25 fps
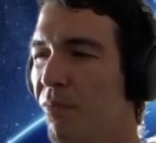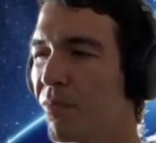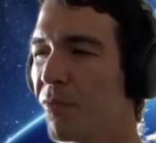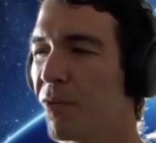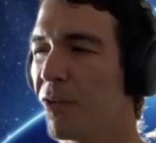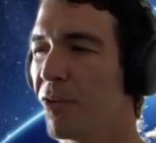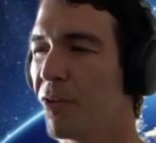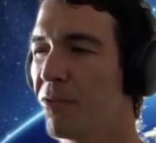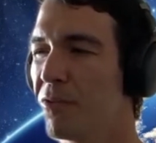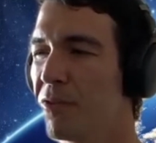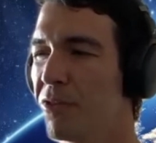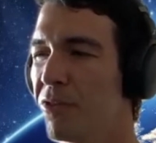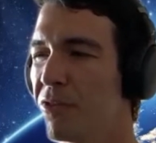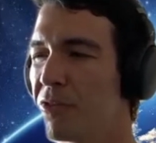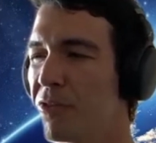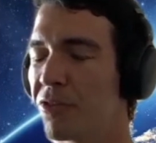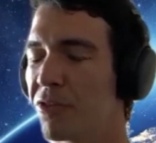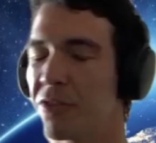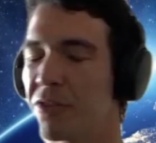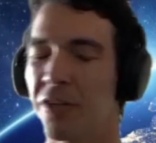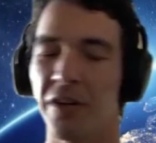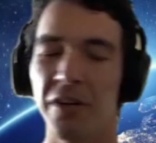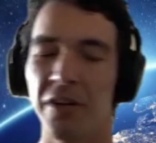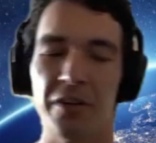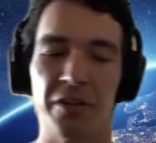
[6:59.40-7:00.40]
Not really
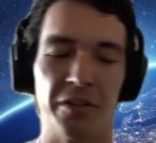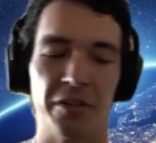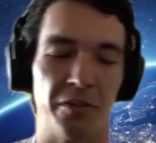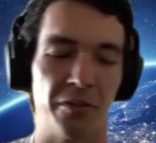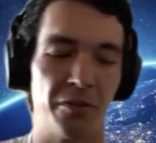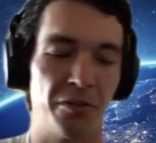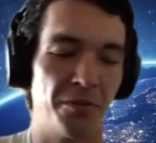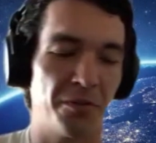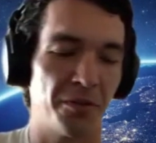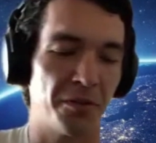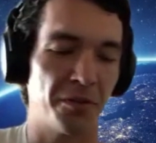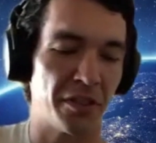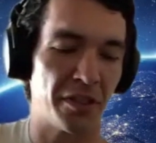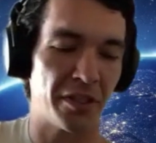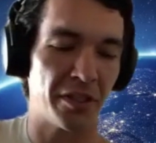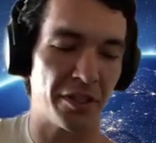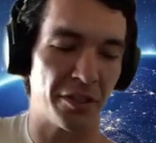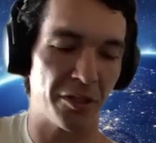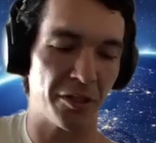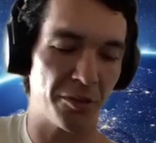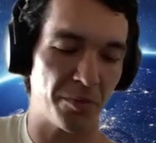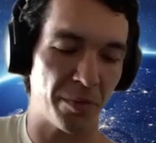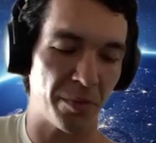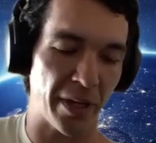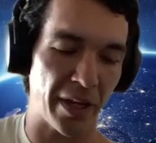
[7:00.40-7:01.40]
sure how useful it
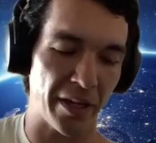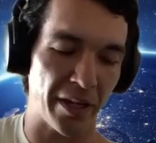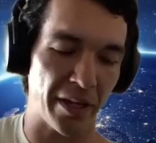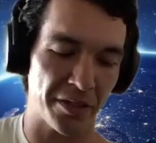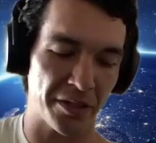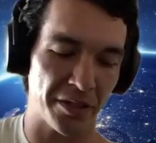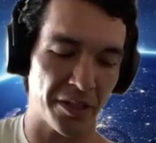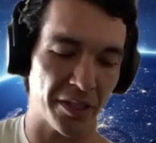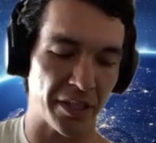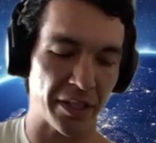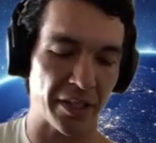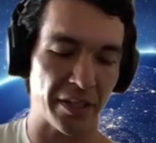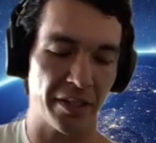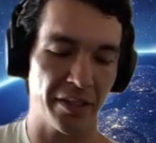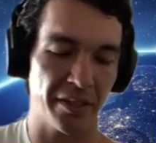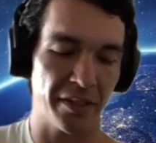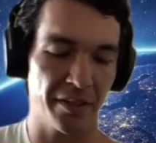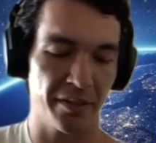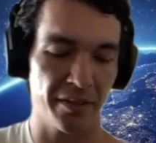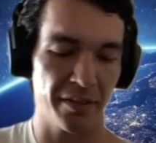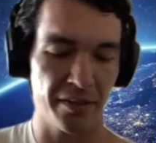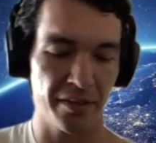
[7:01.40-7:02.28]
is past like